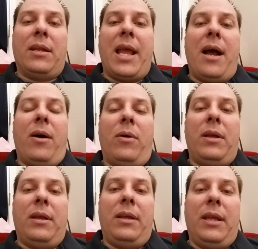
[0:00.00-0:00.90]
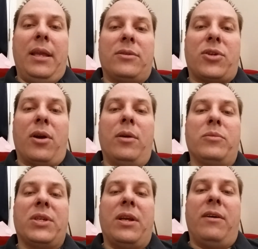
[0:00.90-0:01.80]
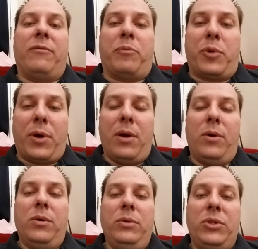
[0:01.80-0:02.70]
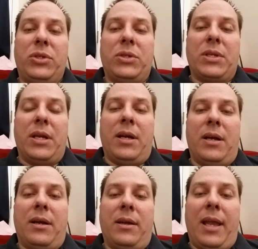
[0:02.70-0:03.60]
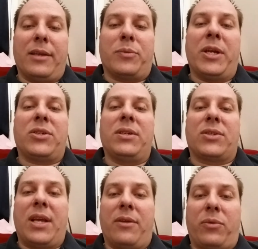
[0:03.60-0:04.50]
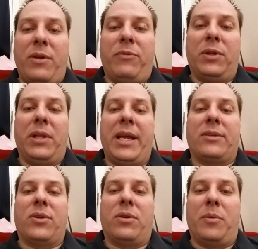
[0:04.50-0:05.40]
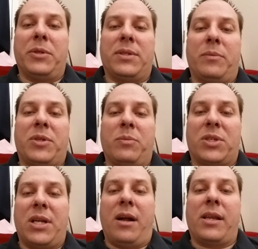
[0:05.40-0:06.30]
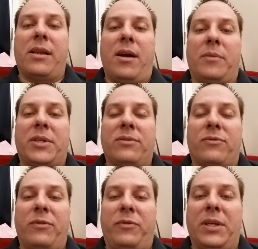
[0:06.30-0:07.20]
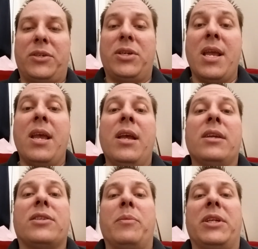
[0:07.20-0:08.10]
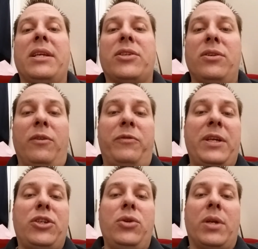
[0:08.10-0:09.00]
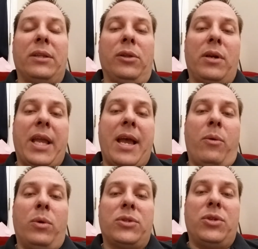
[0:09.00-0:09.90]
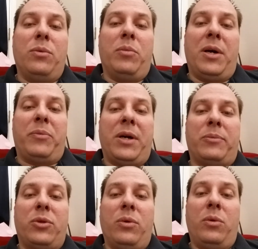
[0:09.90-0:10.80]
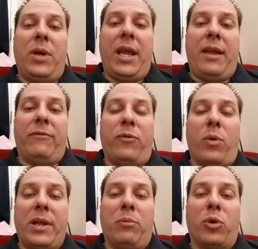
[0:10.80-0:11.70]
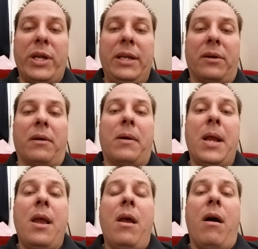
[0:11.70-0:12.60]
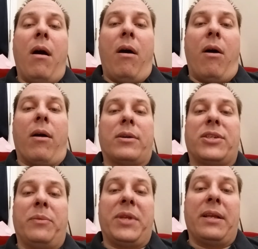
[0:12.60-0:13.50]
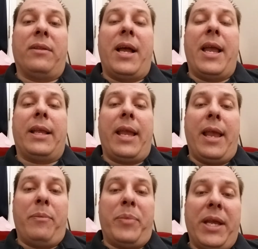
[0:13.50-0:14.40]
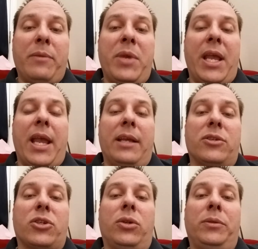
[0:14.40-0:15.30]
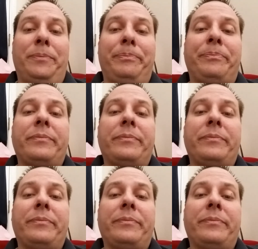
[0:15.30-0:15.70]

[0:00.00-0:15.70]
Now, in terms of pros, uh, as mentioned, it's got a three foot length, so it opens up some stocking options for fish. Some additional fish you can look at once you bump up to a 40 breeder are something like a pygmy angel